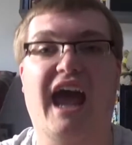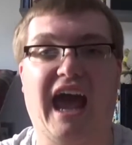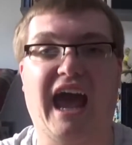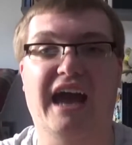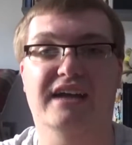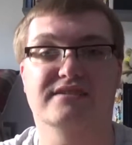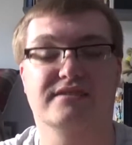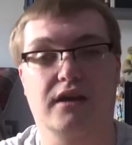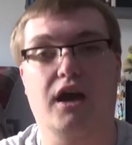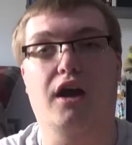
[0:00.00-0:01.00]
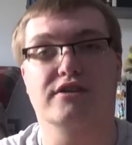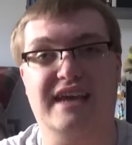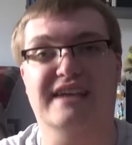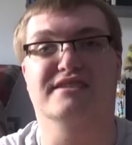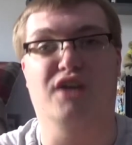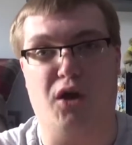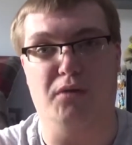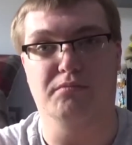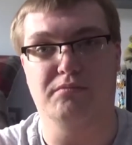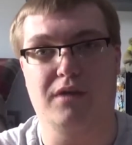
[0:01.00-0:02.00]
and Days
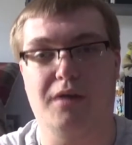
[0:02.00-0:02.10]
Gone,